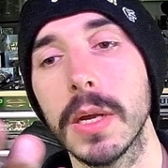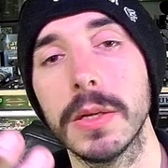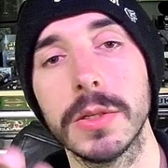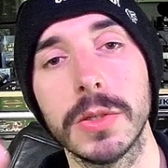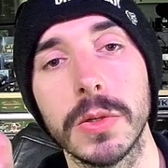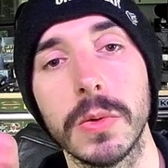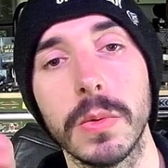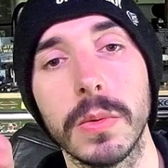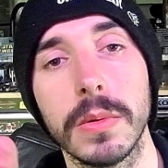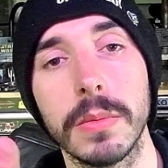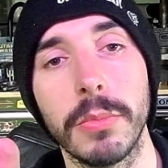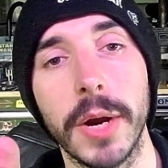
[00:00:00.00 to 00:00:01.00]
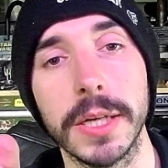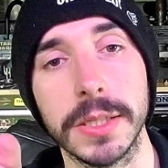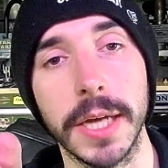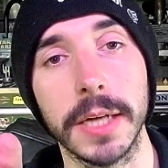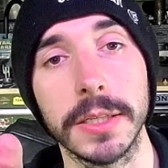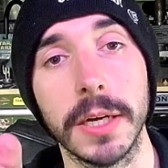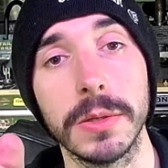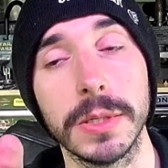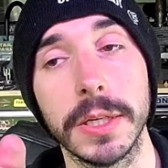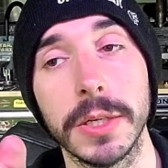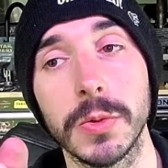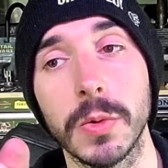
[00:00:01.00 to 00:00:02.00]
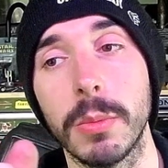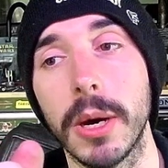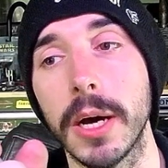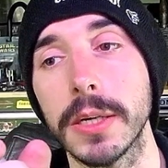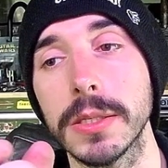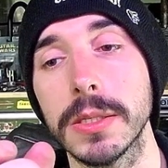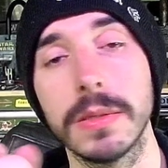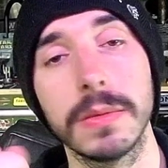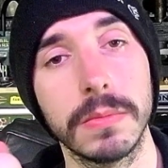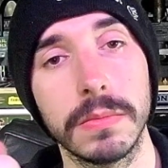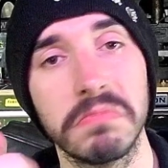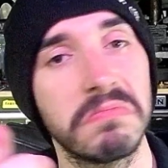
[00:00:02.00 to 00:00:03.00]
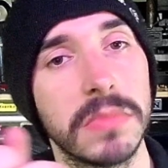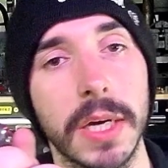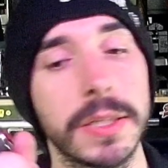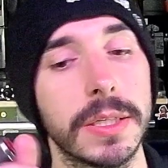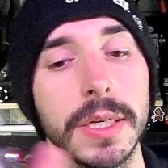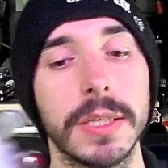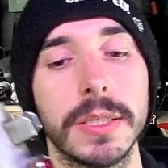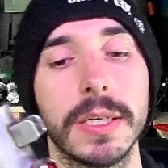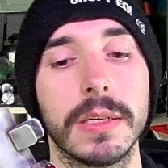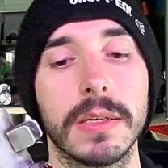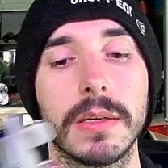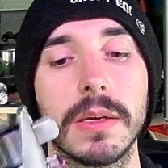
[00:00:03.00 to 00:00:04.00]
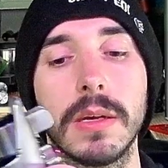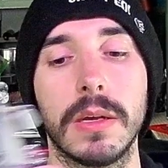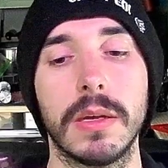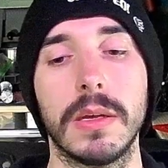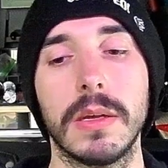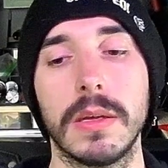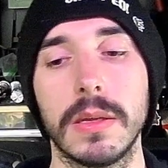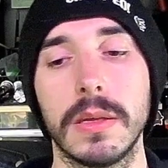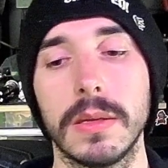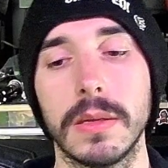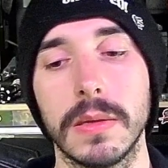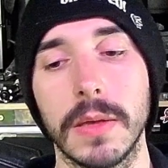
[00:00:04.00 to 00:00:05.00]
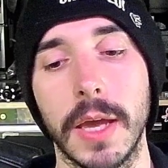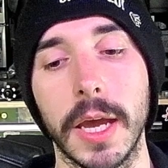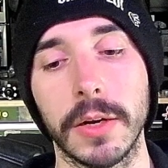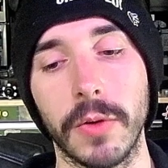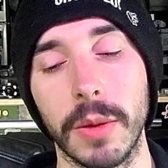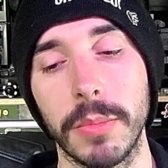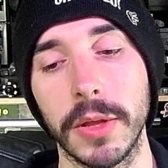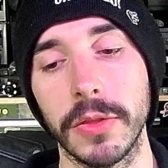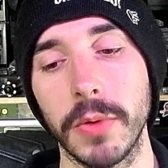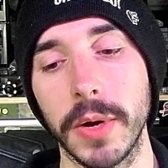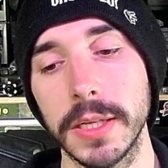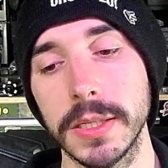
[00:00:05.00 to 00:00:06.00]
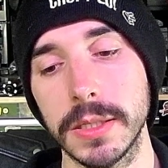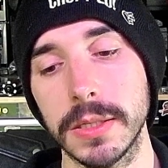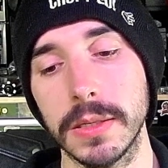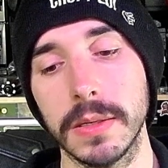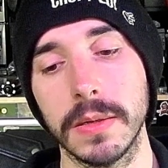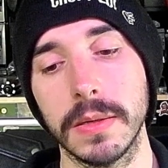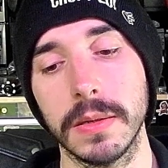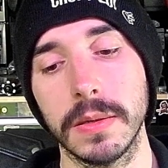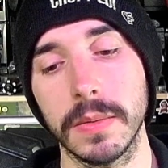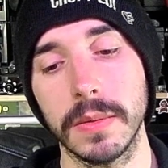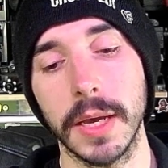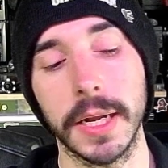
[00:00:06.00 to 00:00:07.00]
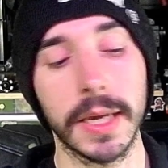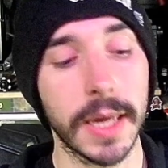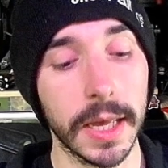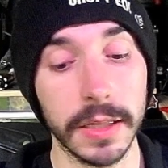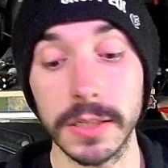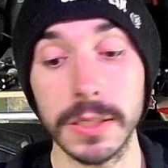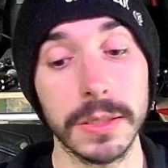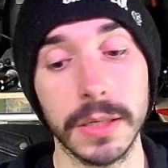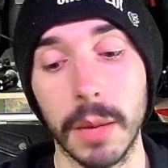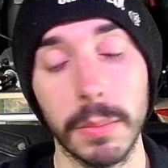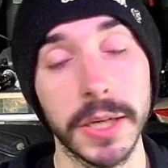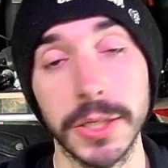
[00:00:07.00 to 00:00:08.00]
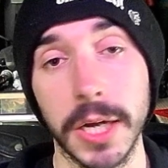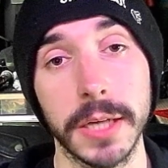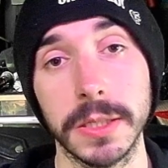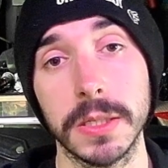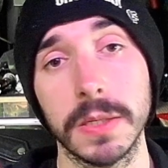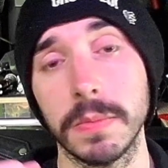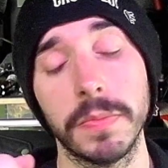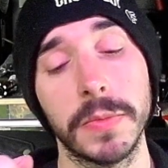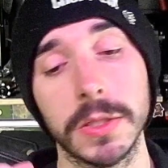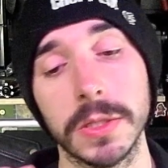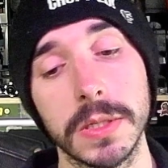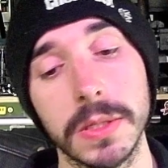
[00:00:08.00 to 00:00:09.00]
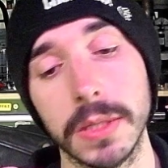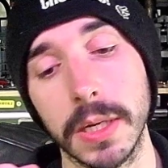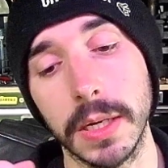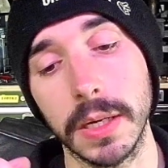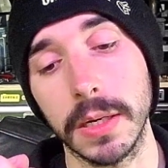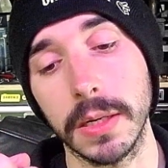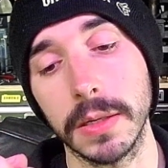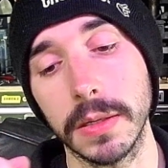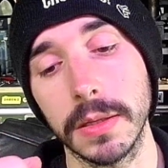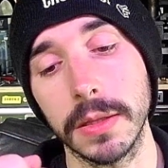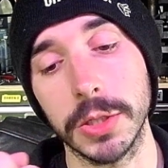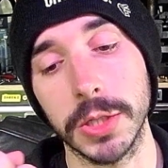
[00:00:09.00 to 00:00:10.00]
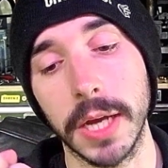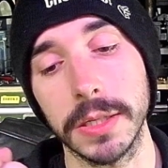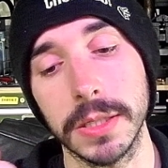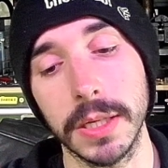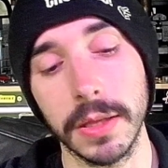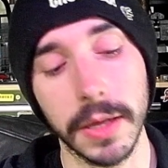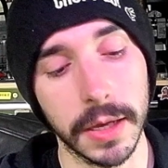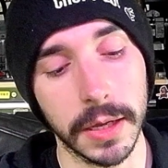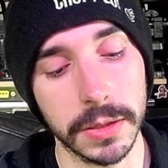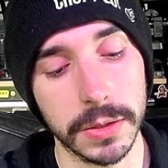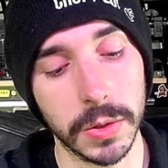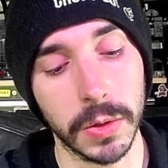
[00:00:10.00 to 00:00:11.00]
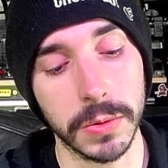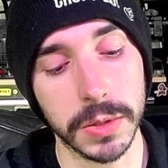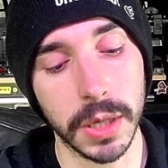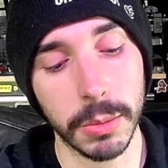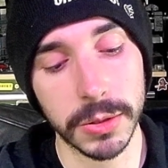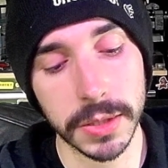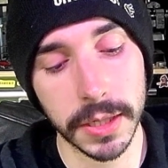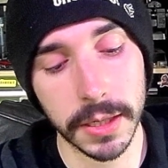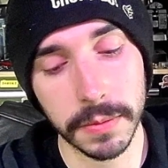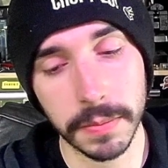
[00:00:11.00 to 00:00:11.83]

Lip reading: Two brass tactiles in the control box. Nice and easy. Hand grip on threads. And again, this is not my chassis. This is the chassis that Solo Sabers did.